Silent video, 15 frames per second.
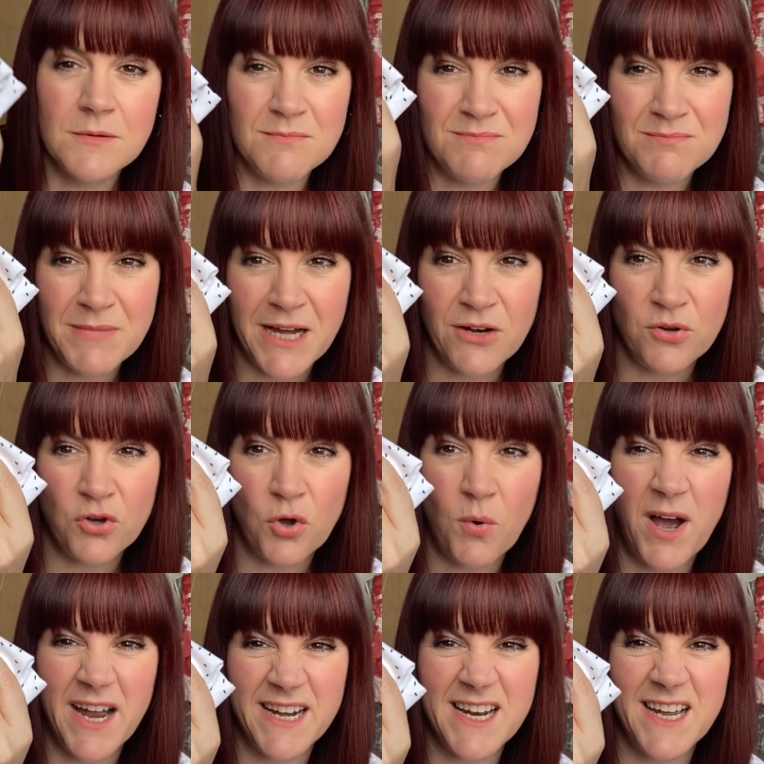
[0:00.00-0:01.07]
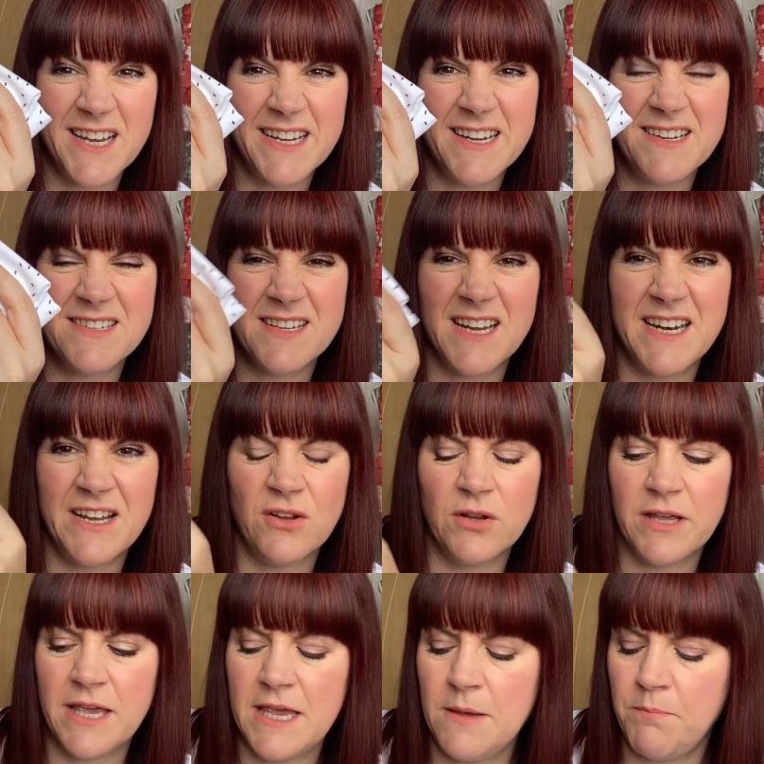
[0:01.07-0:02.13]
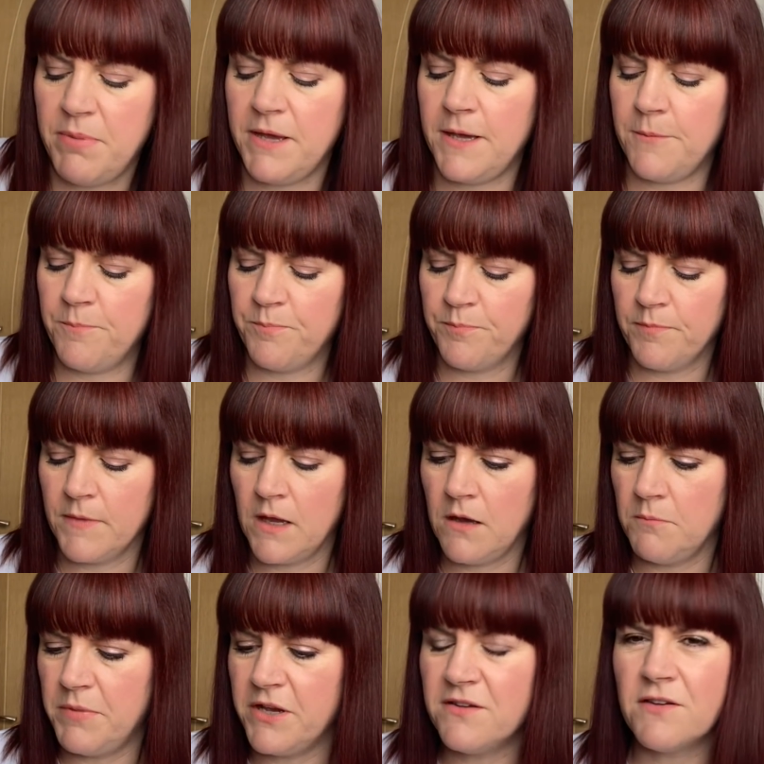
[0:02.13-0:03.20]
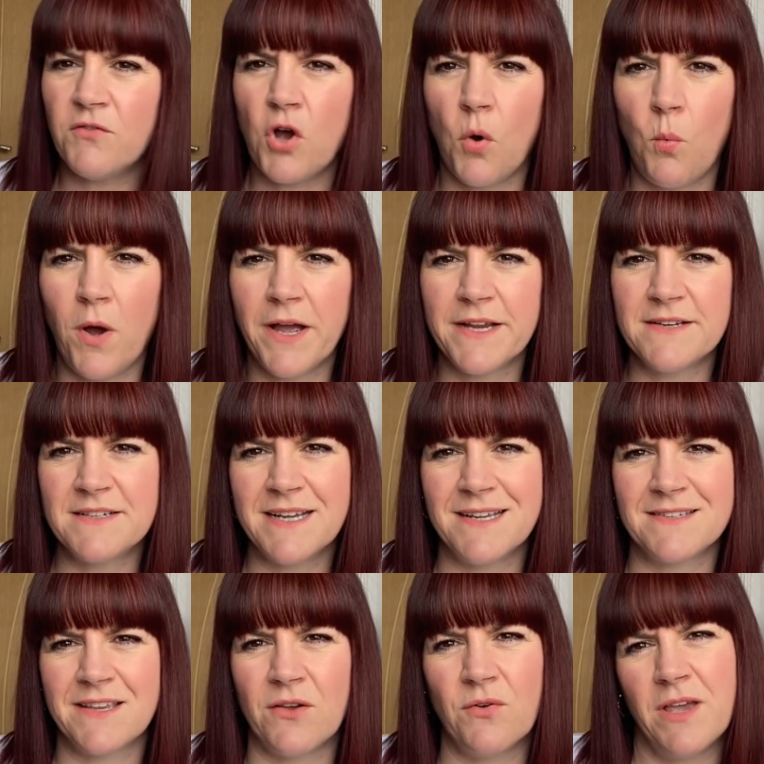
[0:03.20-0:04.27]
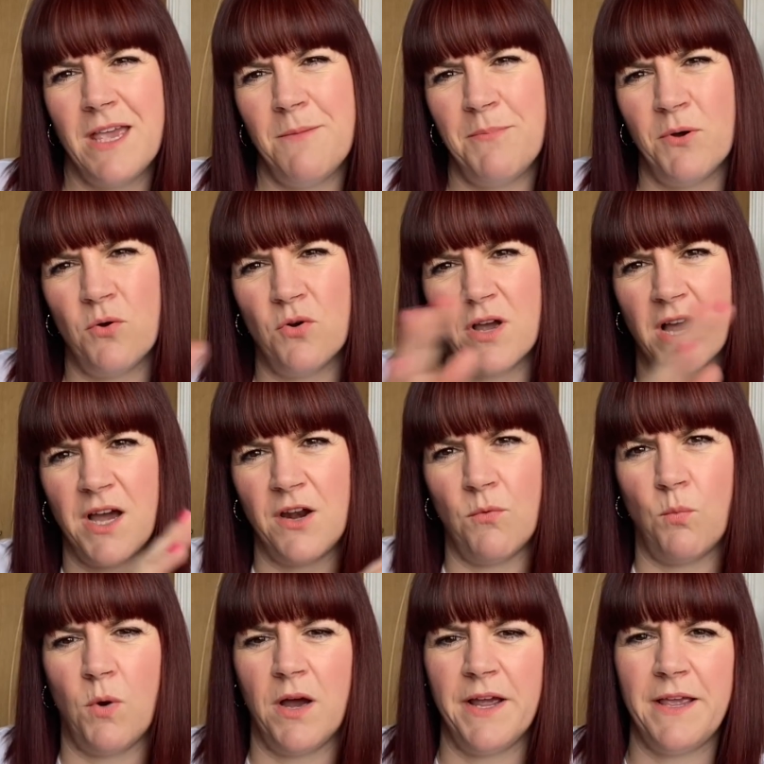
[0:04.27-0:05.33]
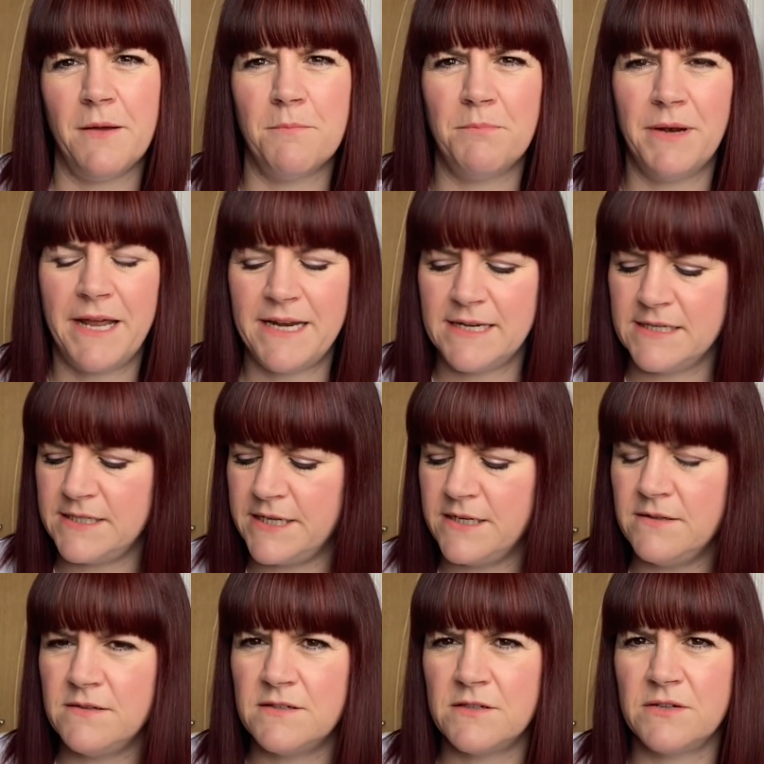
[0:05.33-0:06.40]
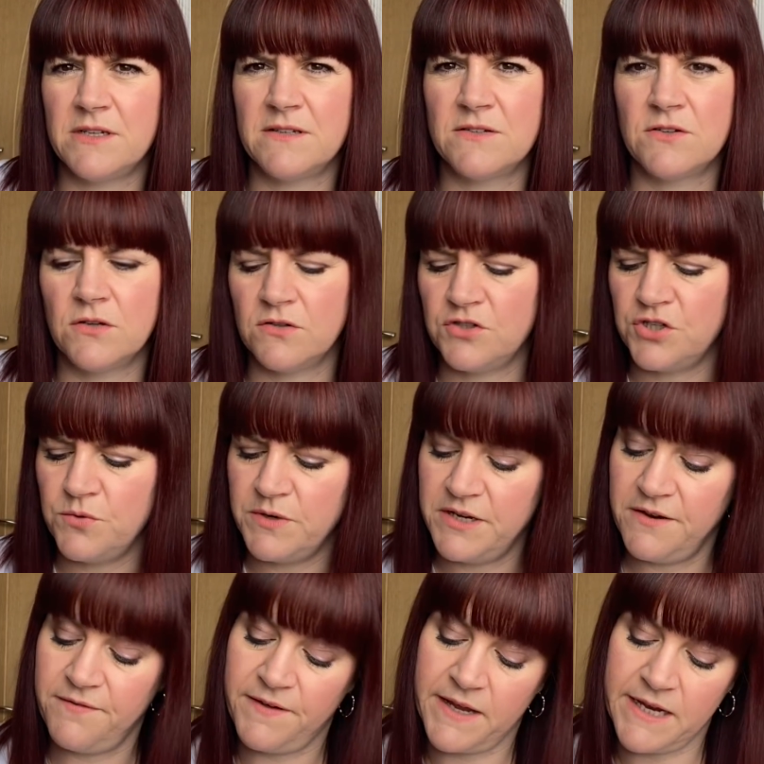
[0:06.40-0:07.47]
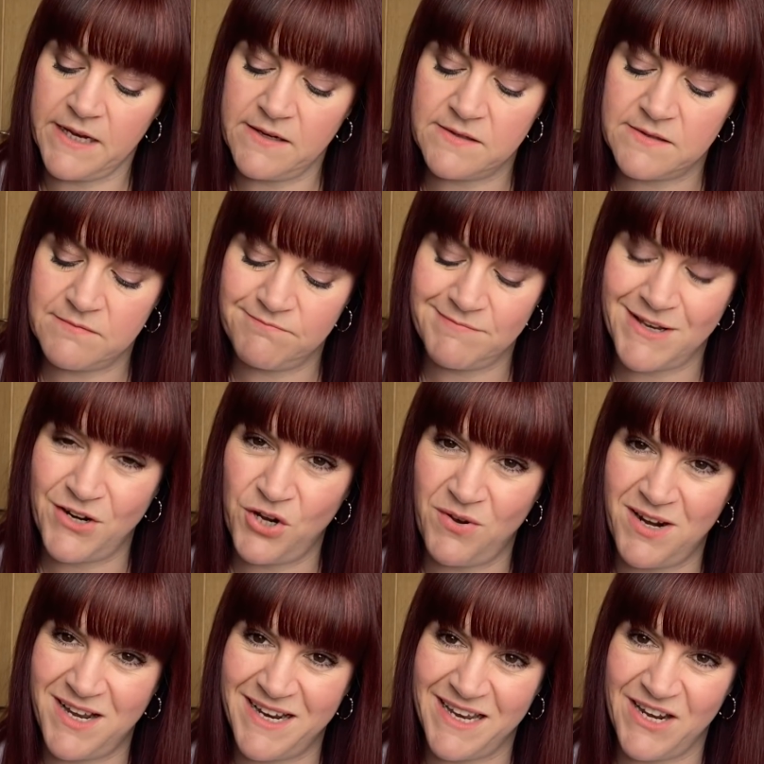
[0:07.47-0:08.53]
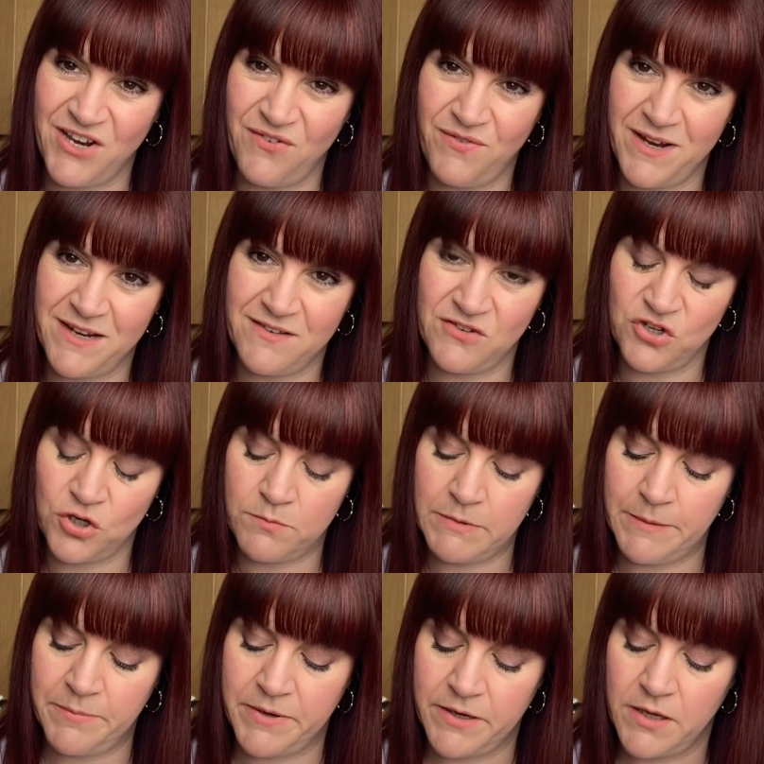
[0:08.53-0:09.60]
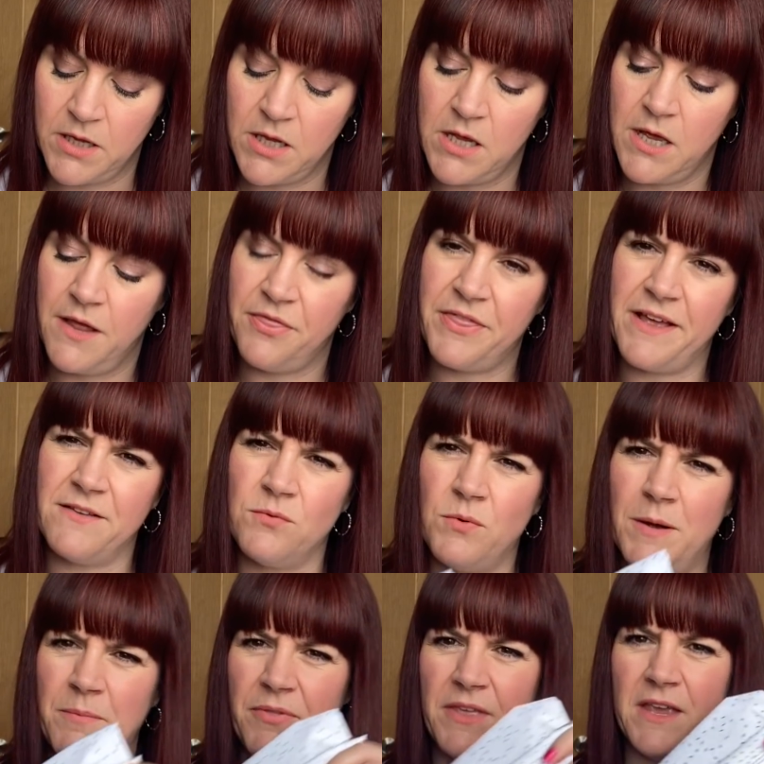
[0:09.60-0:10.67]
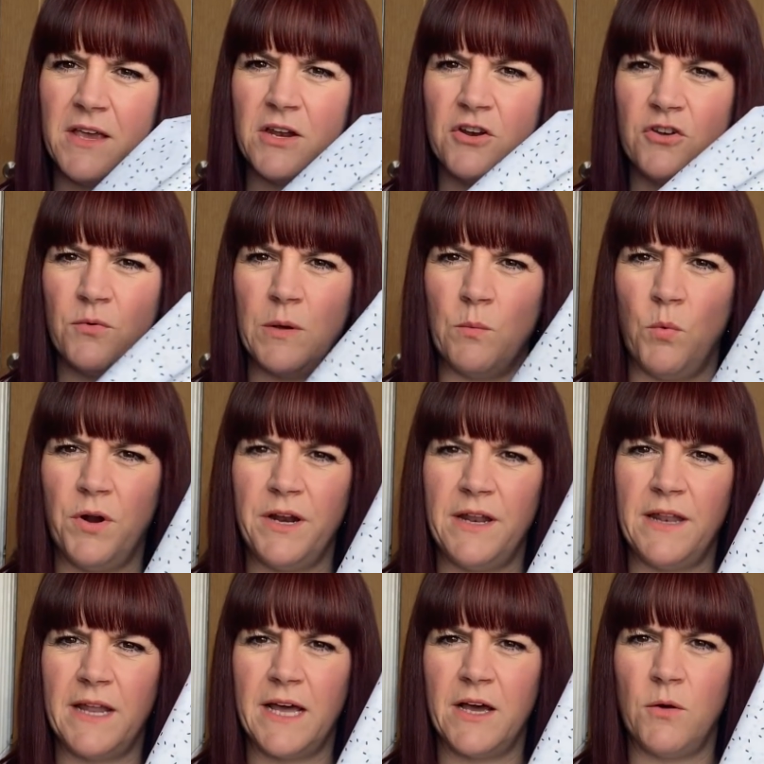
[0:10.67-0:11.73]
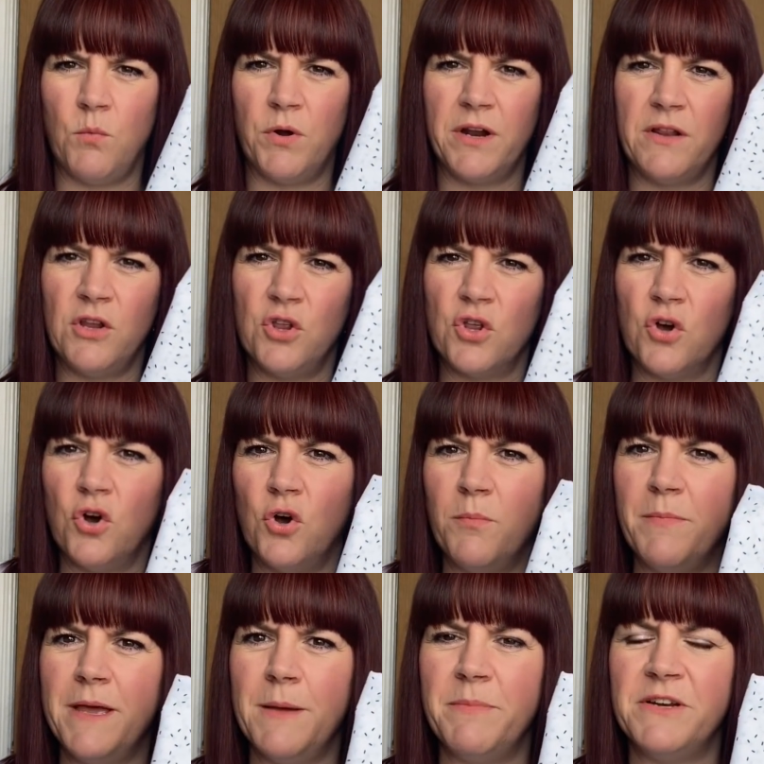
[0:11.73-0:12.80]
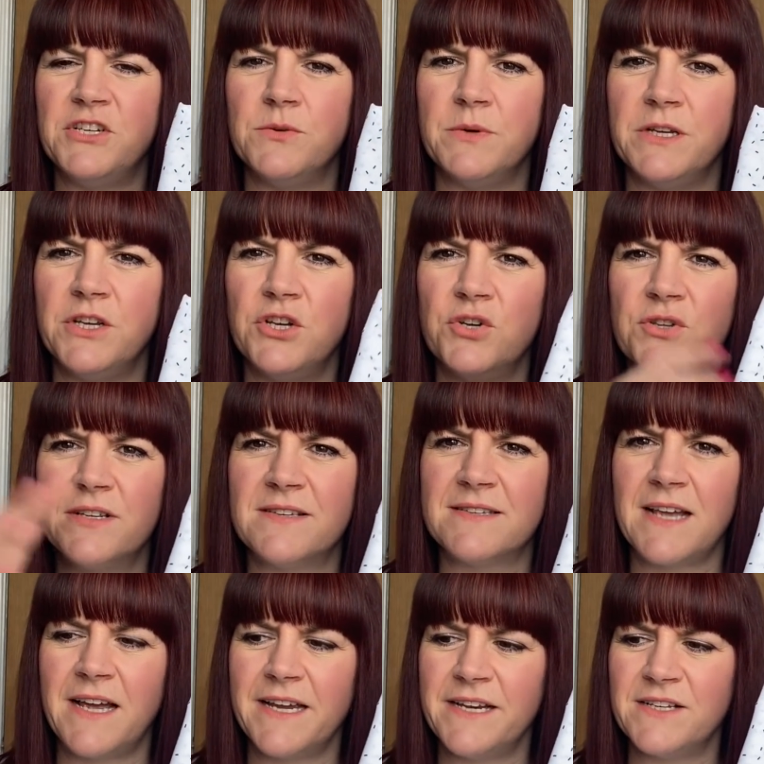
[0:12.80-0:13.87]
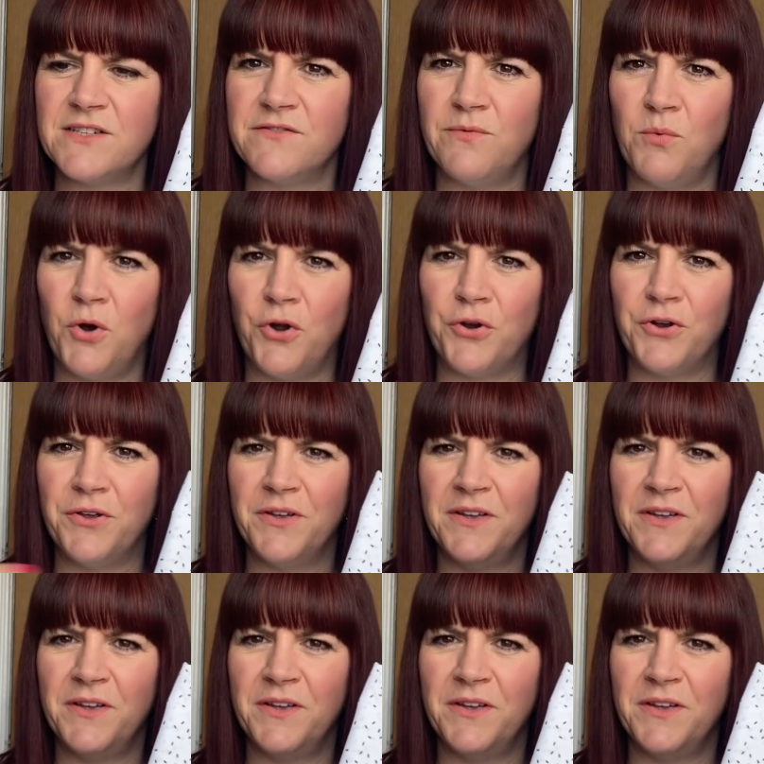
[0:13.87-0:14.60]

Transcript: might look quite nice. And it'll keep it, because I've got a white desk, it'll keep it all kind of white and blend in so it's not too in your face. I know I like in your face normally, but that's what I'm thinking of doing. One in that and one in the other. Or maybe doing, you know, the sides of one